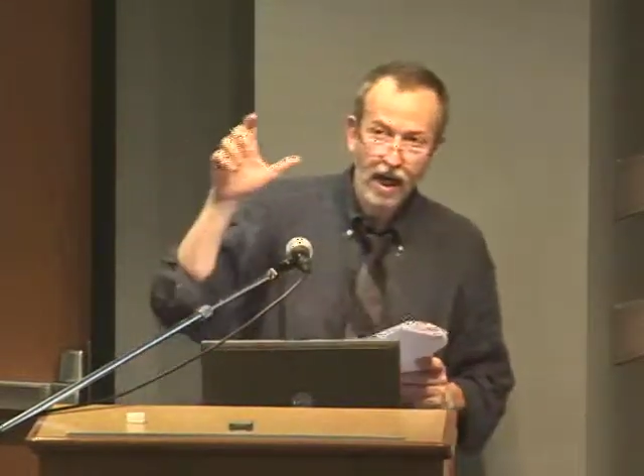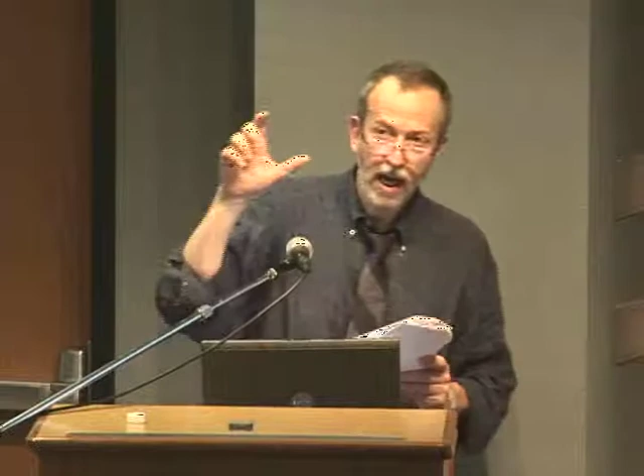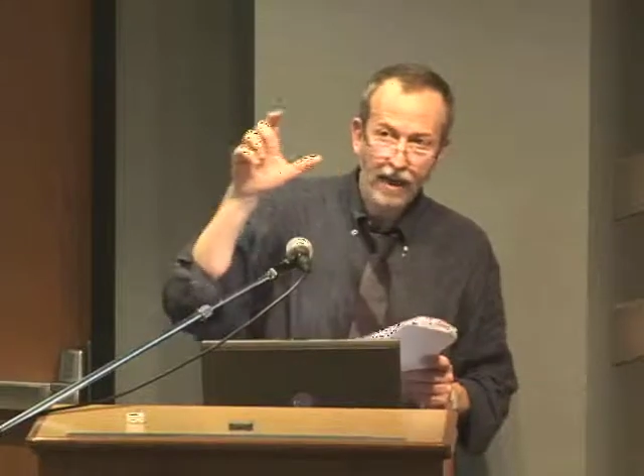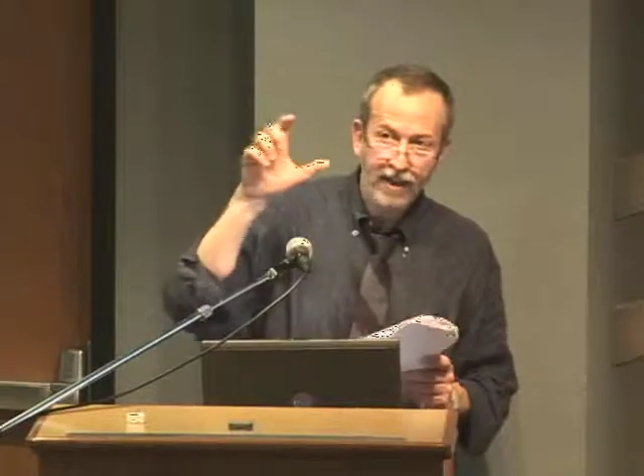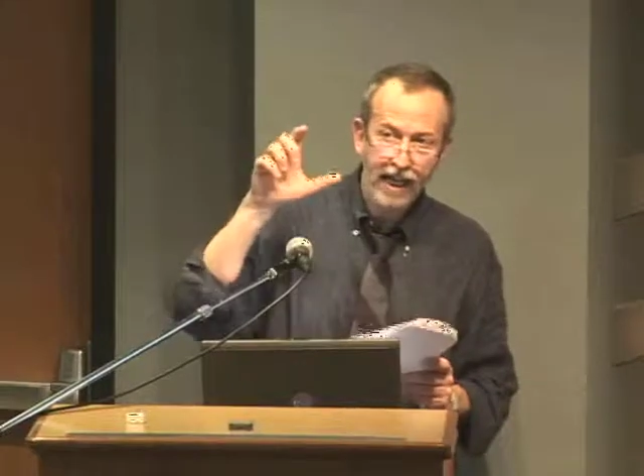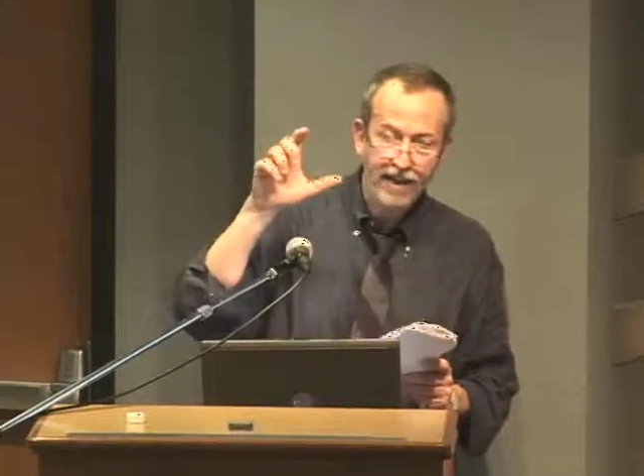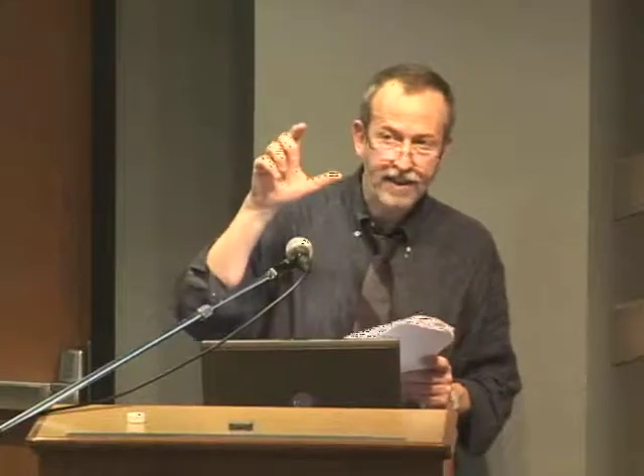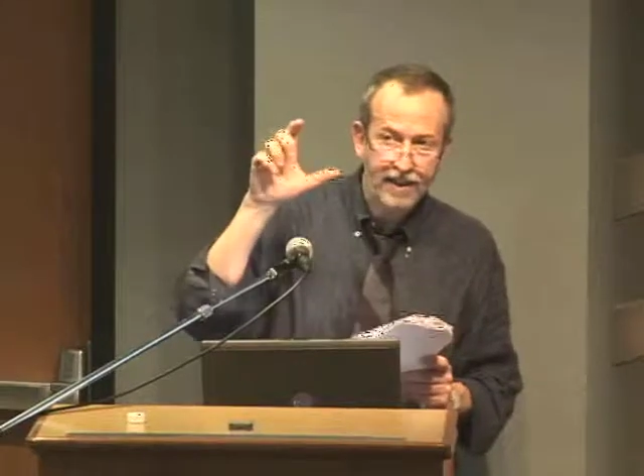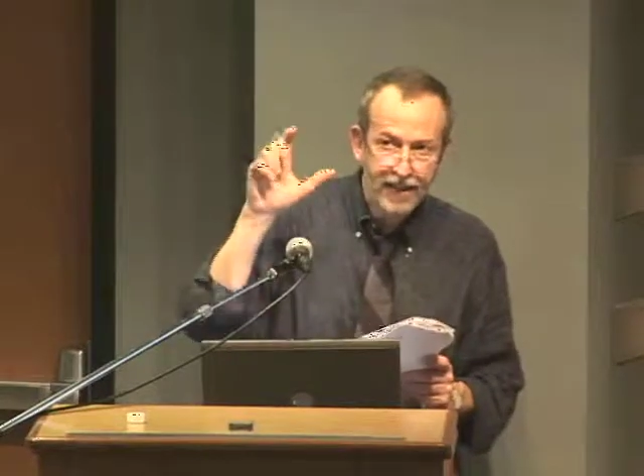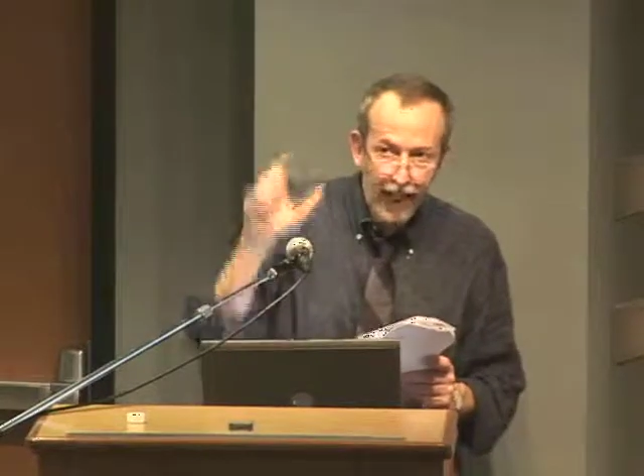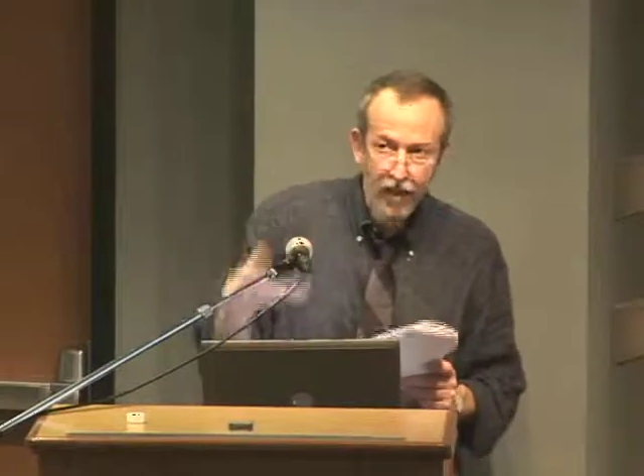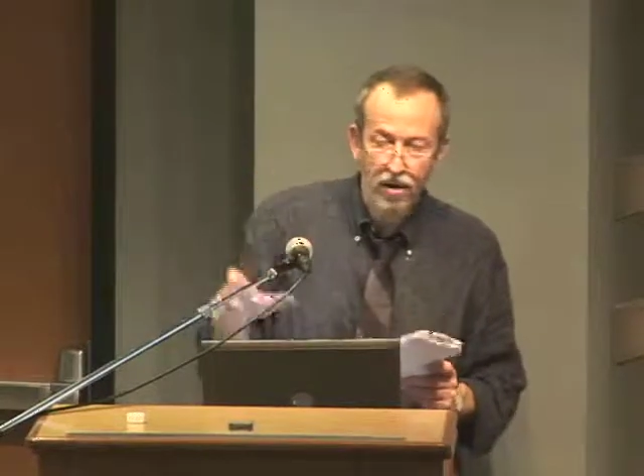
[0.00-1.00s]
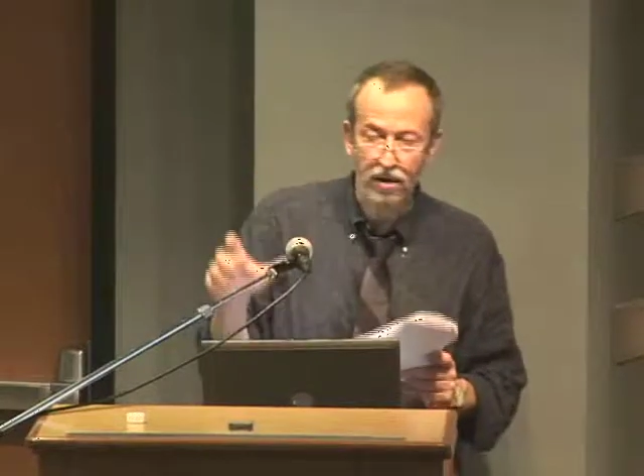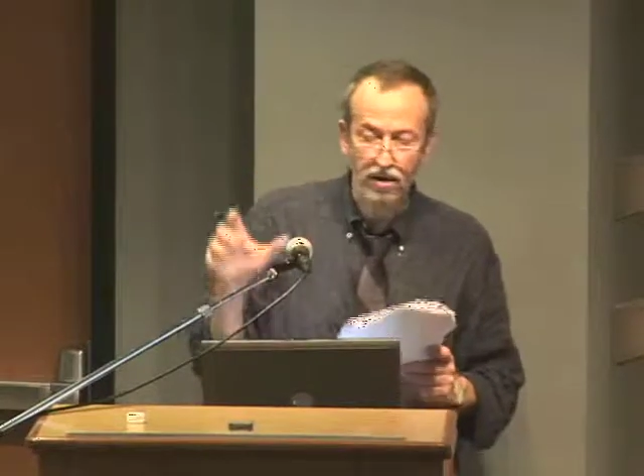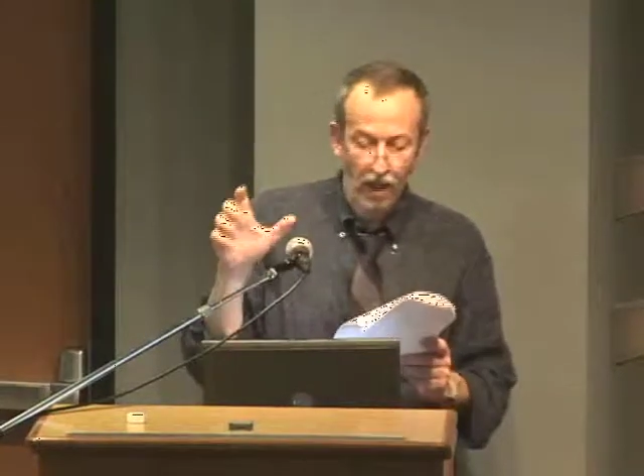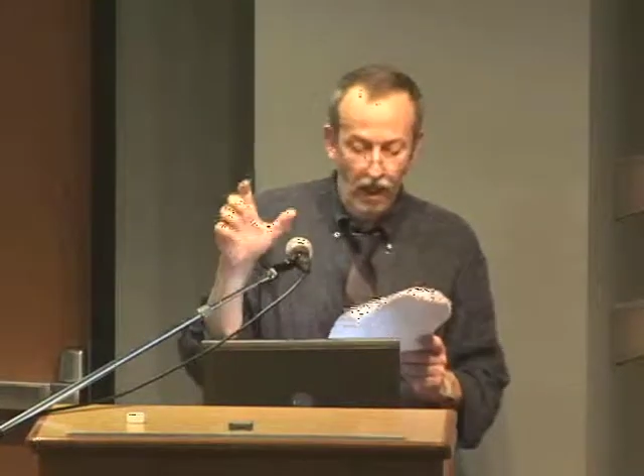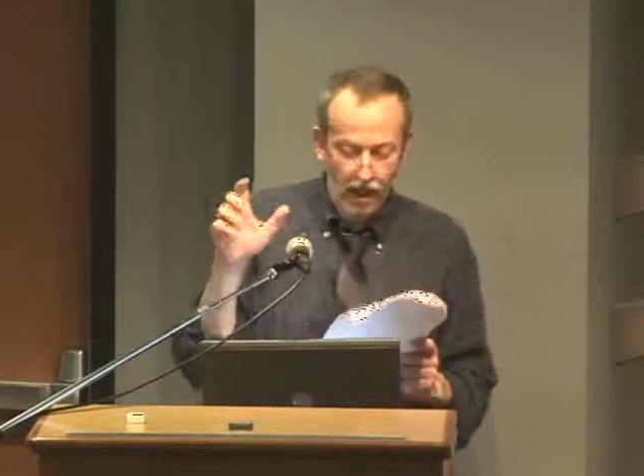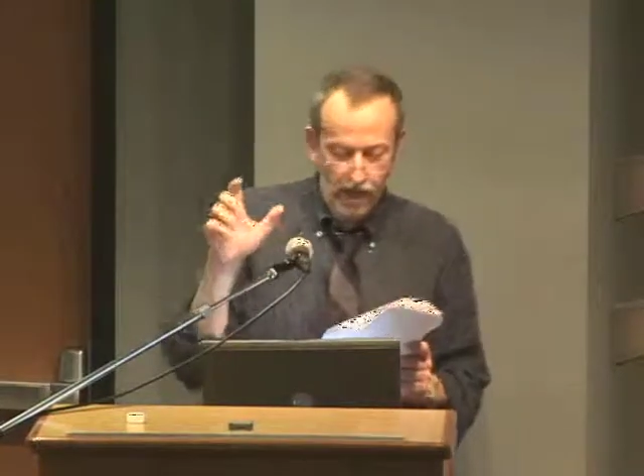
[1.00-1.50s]
And then second,
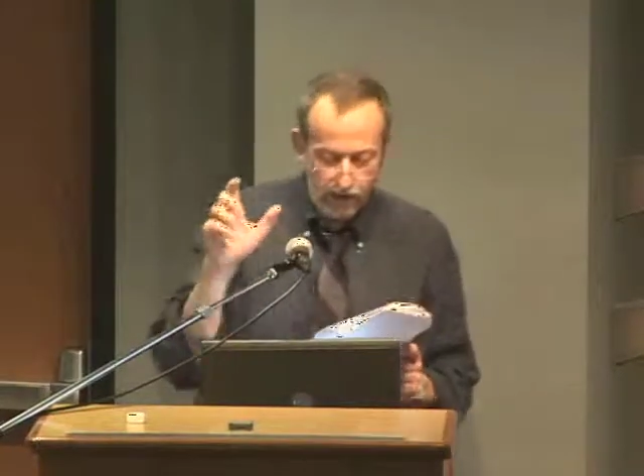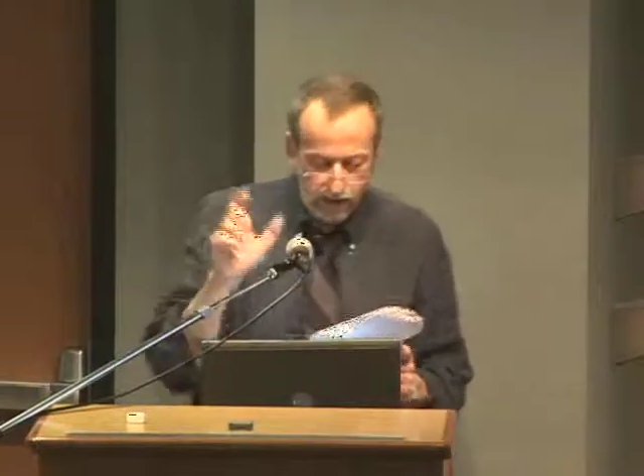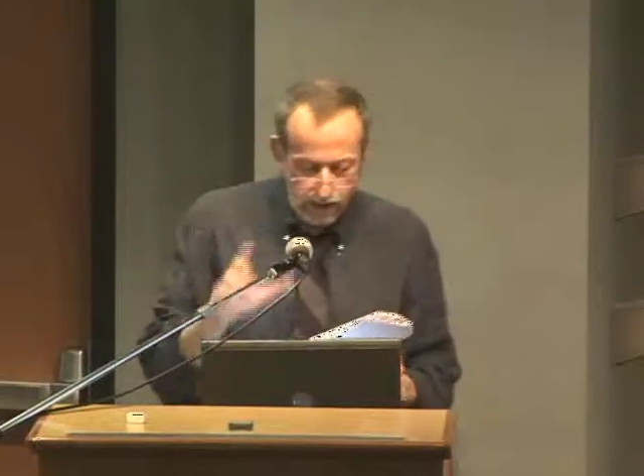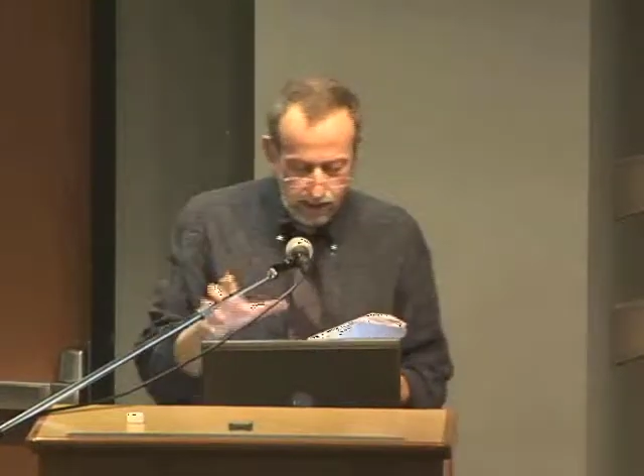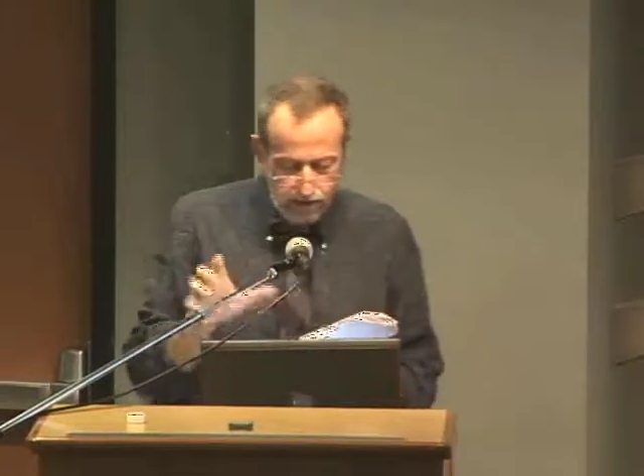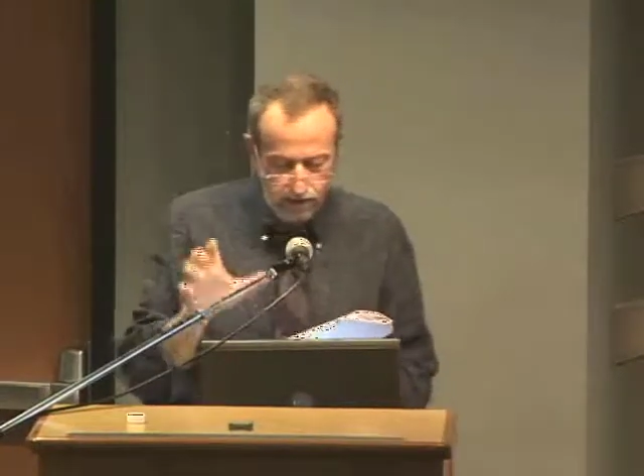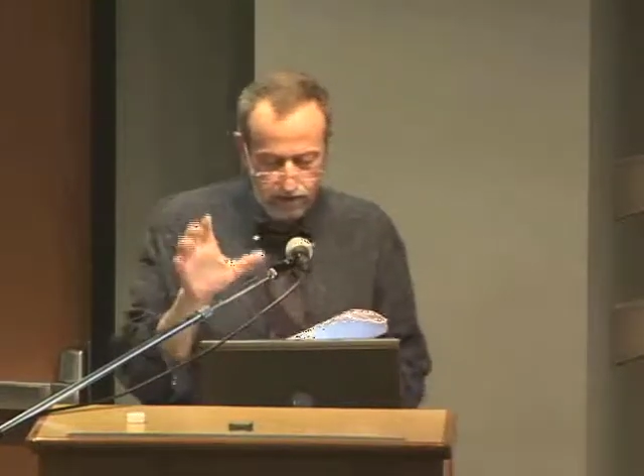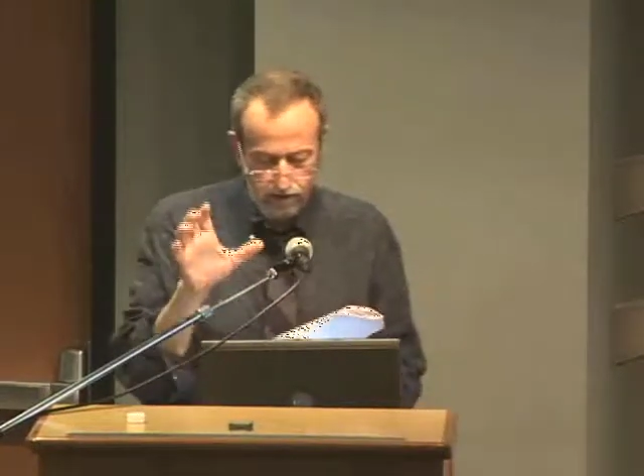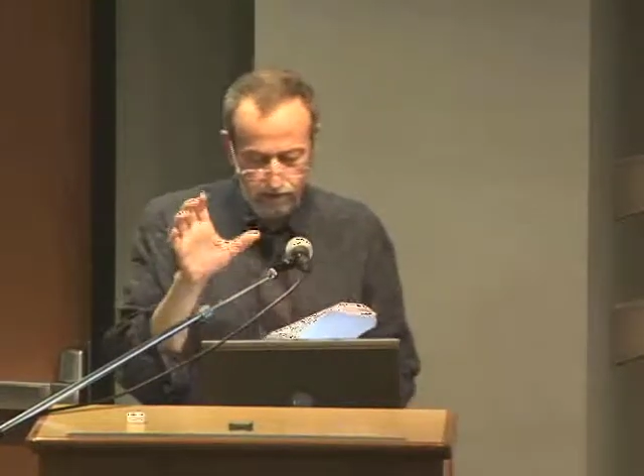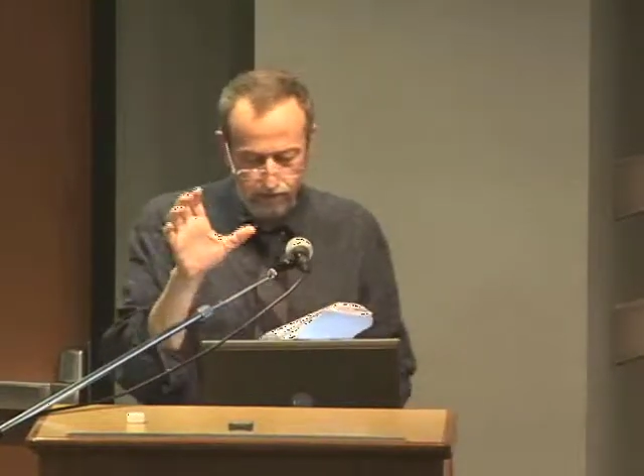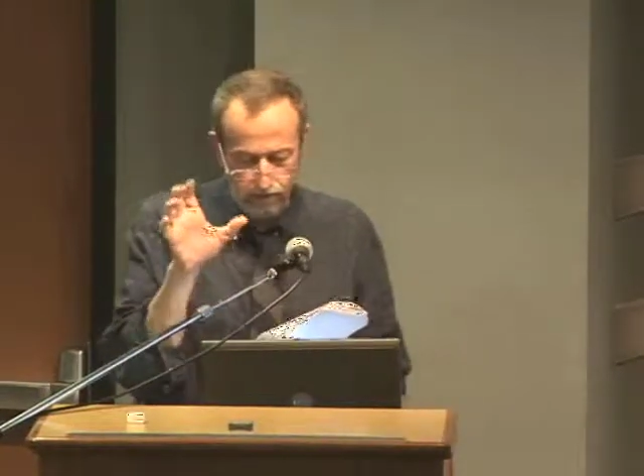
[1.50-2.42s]
these